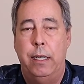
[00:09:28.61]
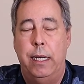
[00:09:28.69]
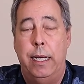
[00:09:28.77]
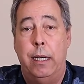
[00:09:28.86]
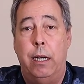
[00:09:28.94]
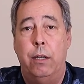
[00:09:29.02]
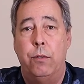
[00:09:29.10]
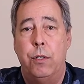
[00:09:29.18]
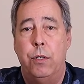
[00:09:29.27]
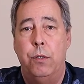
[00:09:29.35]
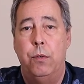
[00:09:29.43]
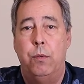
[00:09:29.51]
And I
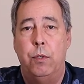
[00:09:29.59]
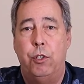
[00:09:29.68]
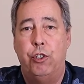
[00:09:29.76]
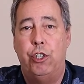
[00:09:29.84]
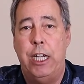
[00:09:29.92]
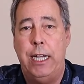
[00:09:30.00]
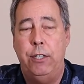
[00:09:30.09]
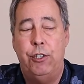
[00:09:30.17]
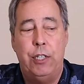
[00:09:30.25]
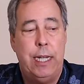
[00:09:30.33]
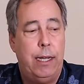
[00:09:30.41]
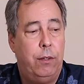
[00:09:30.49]
also
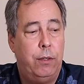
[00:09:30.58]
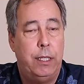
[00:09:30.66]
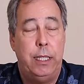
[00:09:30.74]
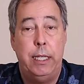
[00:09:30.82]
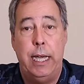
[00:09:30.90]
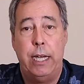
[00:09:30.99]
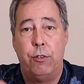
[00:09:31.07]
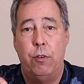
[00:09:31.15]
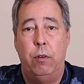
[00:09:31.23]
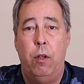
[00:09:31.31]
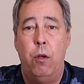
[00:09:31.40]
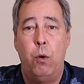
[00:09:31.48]
changed out the
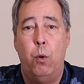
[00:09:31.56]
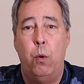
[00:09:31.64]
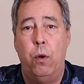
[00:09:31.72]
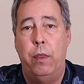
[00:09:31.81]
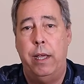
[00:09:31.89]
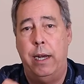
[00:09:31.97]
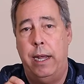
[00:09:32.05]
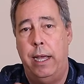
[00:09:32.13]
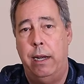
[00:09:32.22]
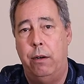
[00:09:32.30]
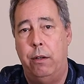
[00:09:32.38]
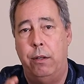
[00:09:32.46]
extra long cord that I
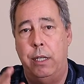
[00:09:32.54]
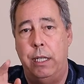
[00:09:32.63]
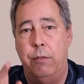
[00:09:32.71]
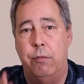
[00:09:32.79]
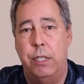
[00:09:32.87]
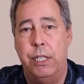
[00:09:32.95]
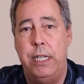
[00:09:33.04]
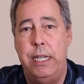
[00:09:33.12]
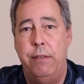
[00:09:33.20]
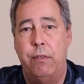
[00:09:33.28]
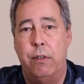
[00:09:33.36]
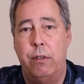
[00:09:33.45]
had on the
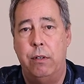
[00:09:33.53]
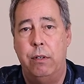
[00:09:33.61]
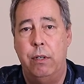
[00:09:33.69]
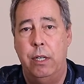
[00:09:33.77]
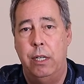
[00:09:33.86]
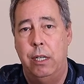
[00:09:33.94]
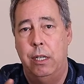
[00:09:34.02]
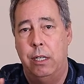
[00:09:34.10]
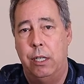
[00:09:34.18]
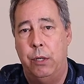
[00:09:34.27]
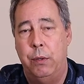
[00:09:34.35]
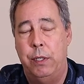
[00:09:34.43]
receiver
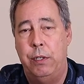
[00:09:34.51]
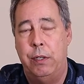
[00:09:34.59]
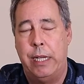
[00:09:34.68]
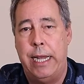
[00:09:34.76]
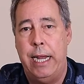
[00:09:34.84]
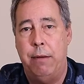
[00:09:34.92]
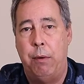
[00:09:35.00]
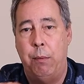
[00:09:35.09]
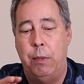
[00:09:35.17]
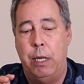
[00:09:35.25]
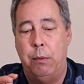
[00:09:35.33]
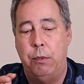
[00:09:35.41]
going to the camera
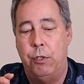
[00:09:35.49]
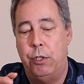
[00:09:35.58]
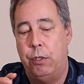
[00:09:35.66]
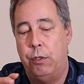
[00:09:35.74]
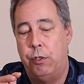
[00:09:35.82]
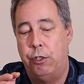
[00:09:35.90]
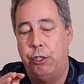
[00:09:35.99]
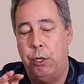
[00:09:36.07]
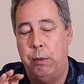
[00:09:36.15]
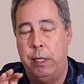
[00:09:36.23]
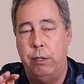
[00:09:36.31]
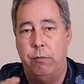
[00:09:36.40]
when I was
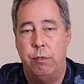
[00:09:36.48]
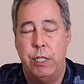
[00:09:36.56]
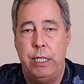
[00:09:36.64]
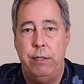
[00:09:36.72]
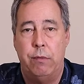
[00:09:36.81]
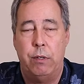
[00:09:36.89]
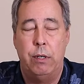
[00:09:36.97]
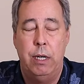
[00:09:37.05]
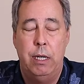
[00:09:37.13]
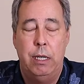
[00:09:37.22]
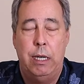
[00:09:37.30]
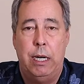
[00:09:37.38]
showing the receiver.
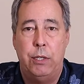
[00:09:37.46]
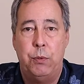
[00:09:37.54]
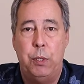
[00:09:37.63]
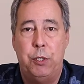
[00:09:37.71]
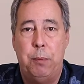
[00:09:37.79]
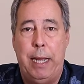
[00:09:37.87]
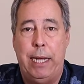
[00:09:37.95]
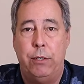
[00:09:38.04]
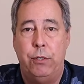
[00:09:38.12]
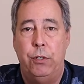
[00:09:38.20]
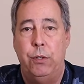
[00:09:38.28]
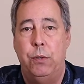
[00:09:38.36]
I switched
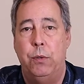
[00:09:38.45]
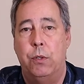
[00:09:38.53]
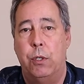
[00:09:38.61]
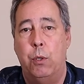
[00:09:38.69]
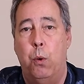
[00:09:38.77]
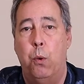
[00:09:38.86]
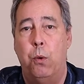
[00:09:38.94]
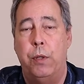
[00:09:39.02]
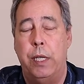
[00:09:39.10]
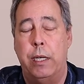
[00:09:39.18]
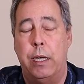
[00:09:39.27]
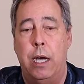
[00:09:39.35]
back to the
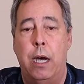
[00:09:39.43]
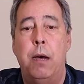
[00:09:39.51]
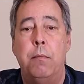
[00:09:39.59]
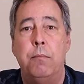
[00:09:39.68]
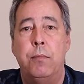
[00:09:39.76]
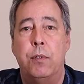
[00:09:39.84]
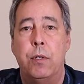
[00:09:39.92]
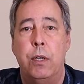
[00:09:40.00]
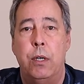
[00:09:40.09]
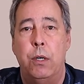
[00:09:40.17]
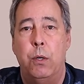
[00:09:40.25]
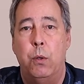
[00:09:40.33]
cord that comes
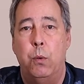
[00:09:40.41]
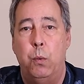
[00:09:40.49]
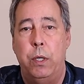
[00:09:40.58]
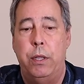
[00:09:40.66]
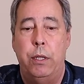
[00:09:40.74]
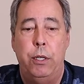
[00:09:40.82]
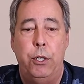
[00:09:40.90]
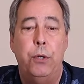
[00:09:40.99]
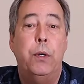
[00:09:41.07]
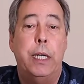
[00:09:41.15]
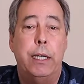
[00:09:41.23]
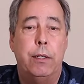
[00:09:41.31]
with the
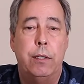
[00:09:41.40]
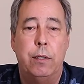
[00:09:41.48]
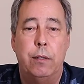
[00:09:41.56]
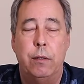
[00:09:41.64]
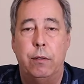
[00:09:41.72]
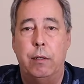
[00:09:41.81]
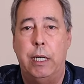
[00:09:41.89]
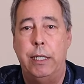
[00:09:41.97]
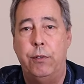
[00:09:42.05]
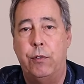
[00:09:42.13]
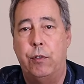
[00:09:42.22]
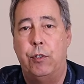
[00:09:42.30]
unit,
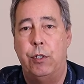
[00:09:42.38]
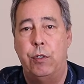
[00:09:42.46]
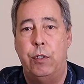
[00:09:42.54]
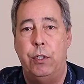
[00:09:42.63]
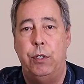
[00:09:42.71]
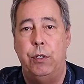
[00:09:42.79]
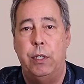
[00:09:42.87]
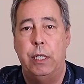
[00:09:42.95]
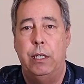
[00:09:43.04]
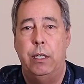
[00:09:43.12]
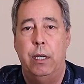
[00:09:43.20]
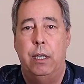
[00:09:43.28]
right? Just so you could